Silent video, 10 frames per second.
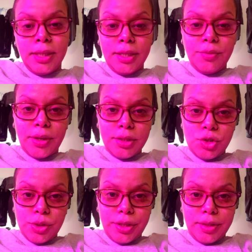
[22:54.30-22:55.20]
Anyway,
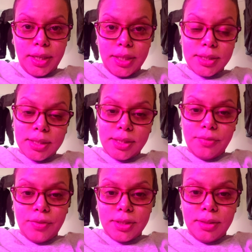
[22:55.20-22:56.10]
enjoy your days. I
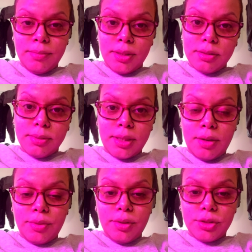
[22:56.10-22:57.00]
said 15 minutes, but
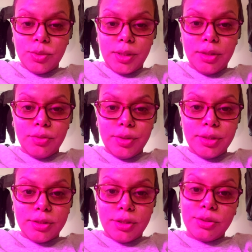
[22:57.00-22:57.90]
now we on
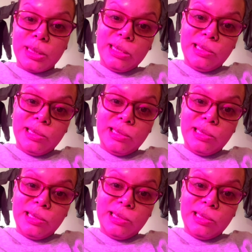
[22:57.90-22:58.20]
23, so.